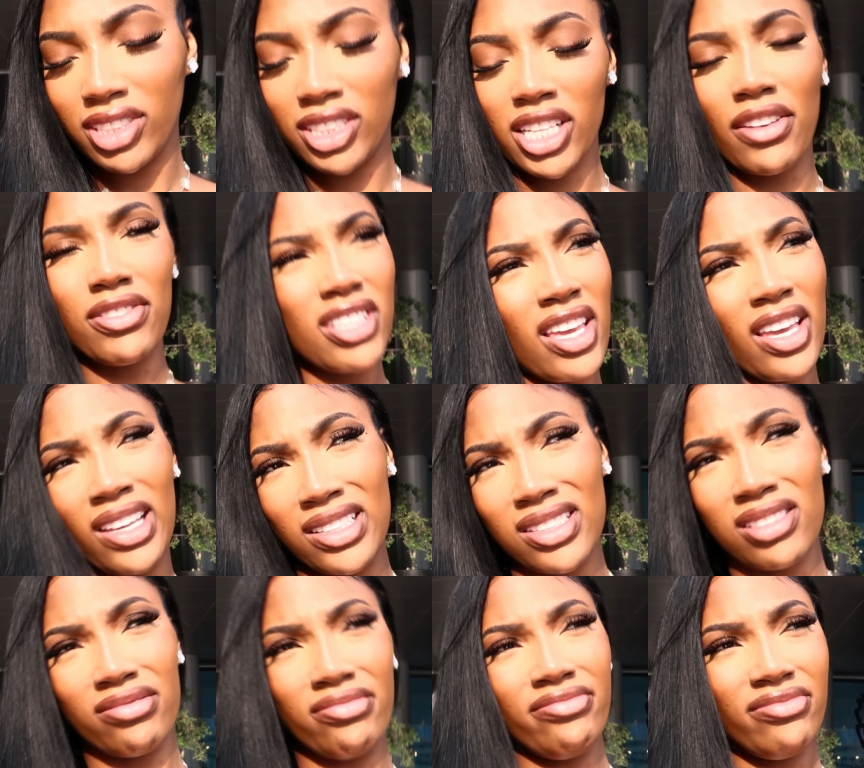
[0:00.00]
chef's kiss. It's
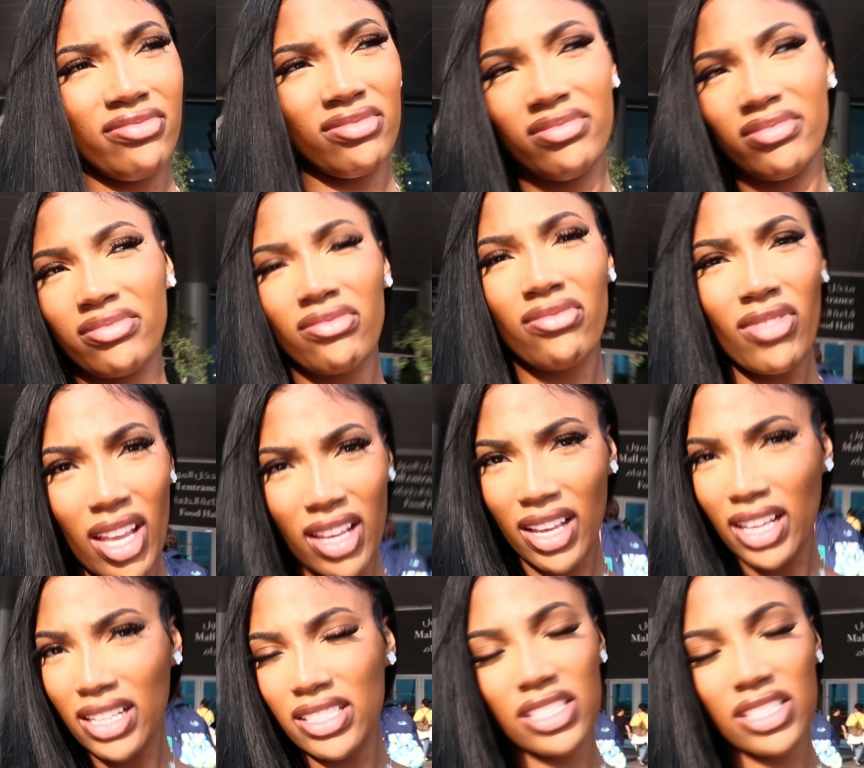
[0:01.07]
giving sun kiss. It's